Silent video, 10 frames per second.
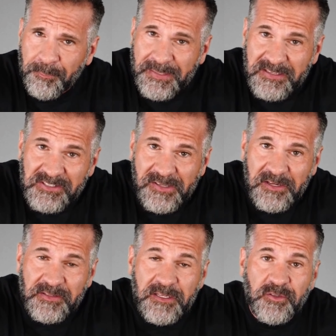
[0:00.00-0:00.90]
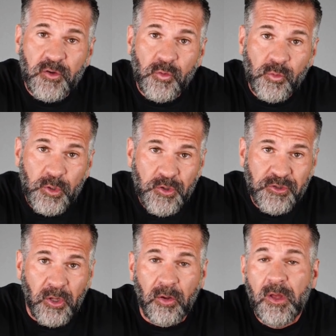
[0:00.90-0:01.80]
B6 is
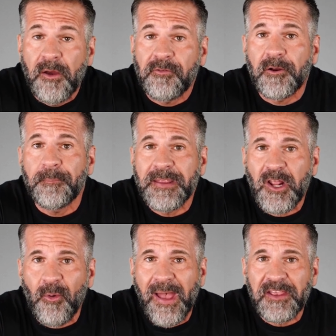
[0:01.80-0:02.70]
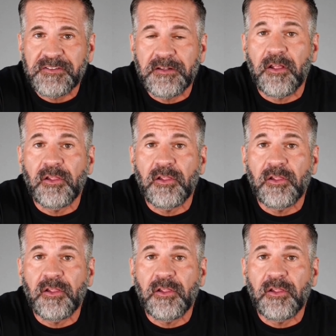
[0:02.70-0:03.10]
crucial for amino acid,